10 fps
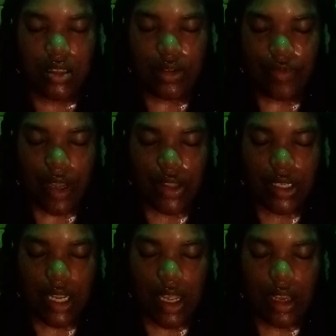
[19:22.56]
So,
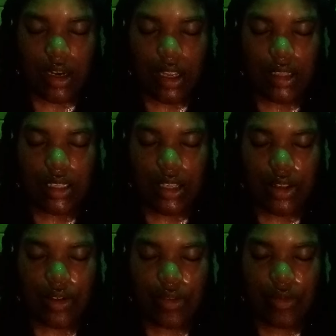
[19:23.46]
Father God, I
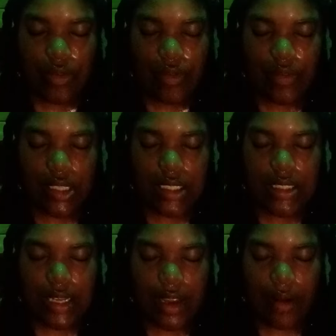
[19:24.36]
thank you for this
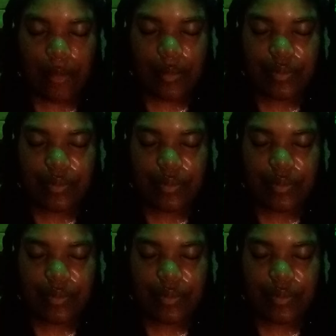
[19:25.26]
day.